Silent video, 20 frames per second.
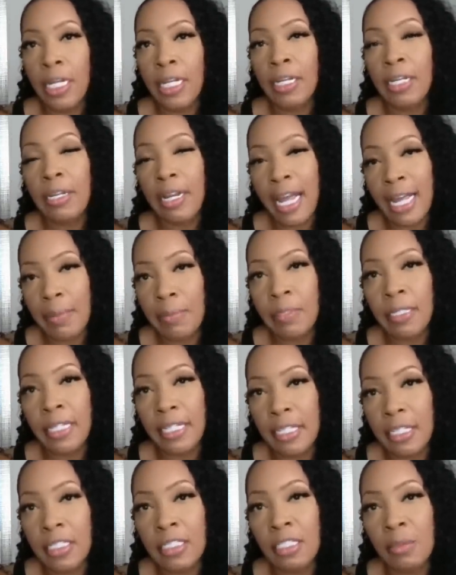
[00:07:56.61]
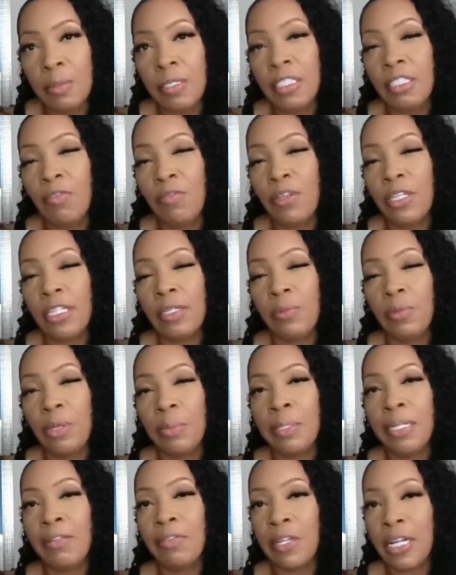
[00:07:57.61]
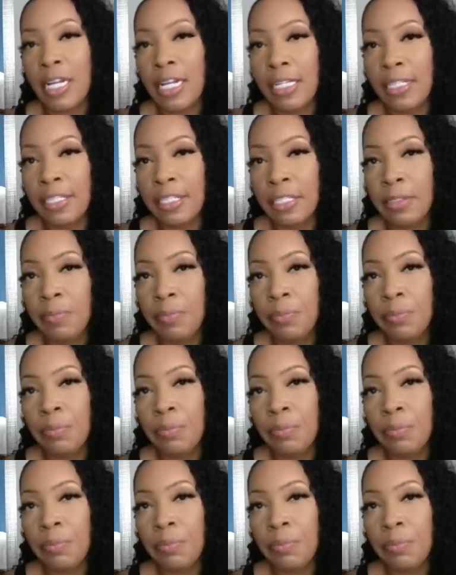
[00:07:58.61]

namely specifically women of color